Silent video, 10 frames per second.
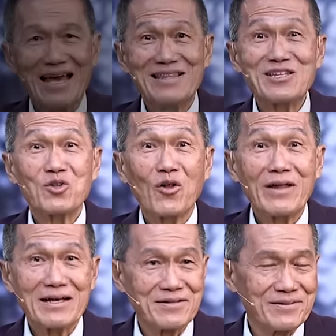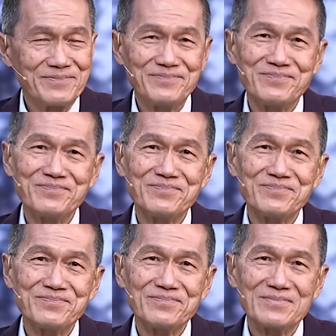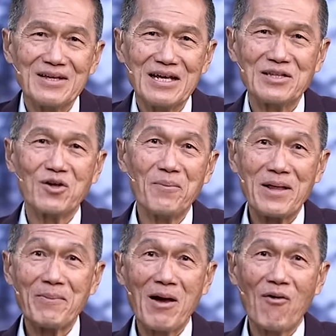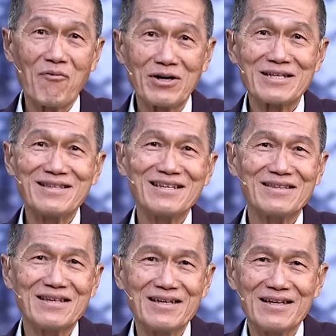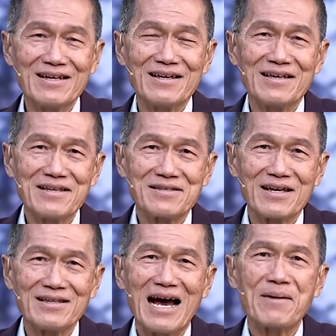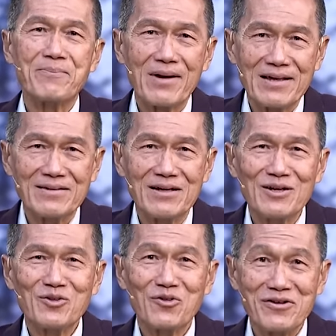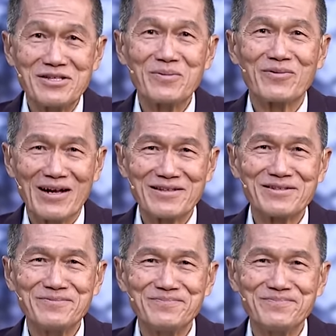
And he told us, he told me and my wife what he did. He said, I prayed to receive Christ.